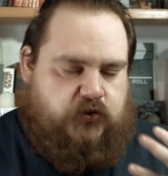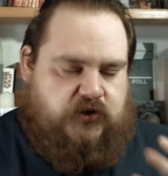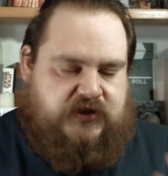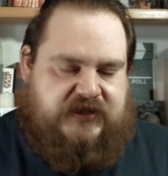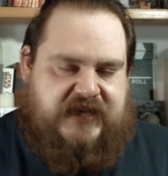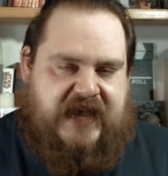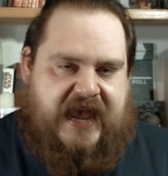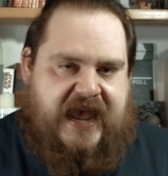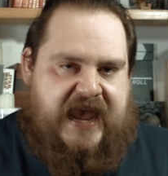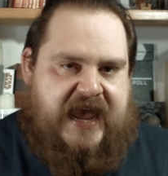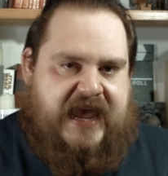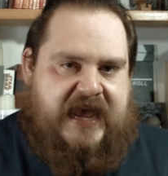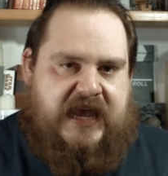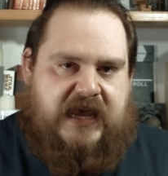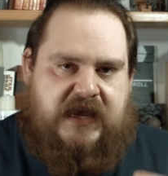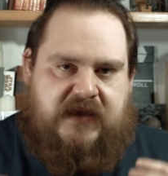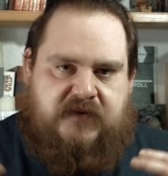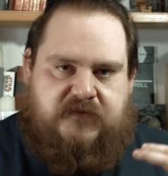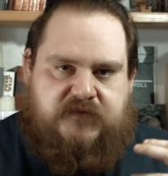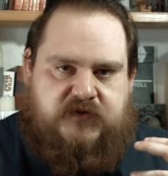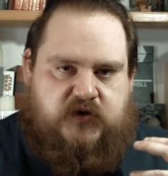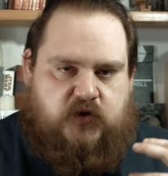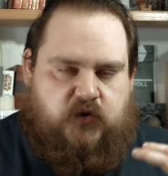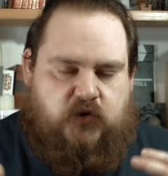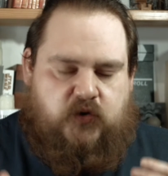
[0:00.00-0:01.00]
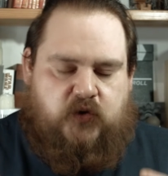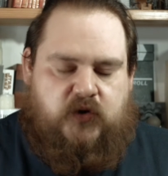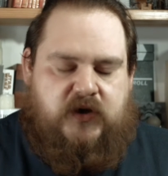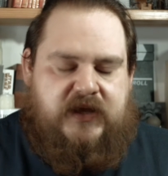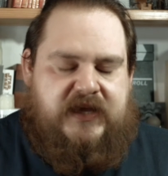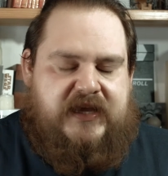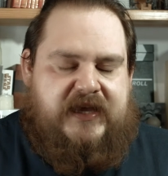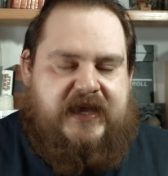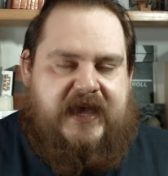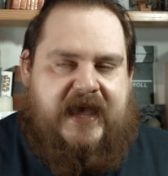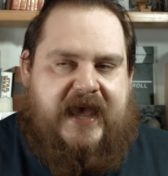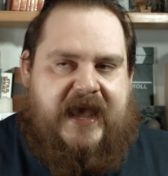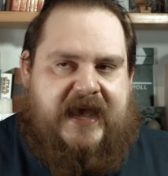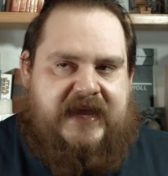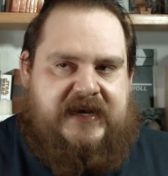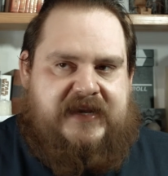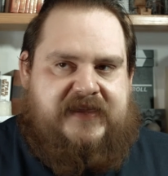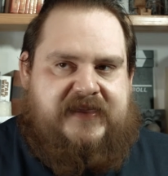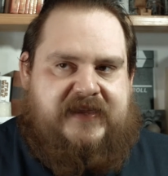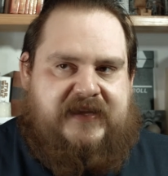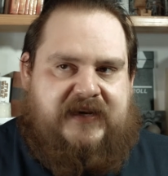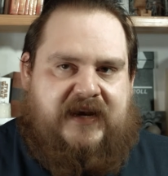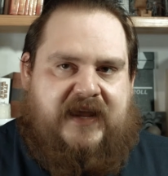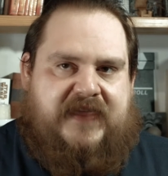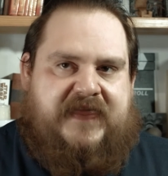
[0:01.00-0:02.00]
saves or
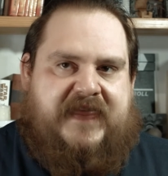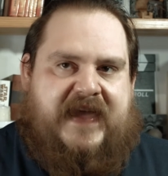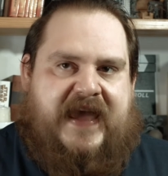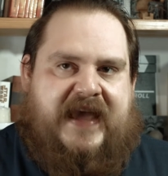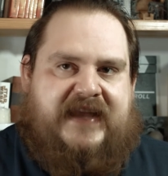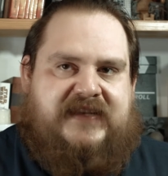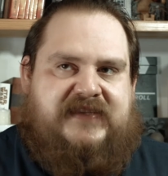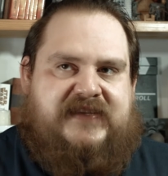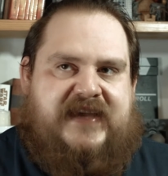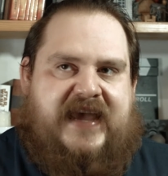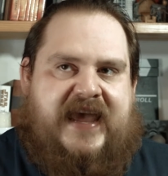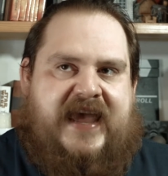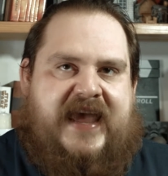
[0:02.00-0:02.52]
anything like that,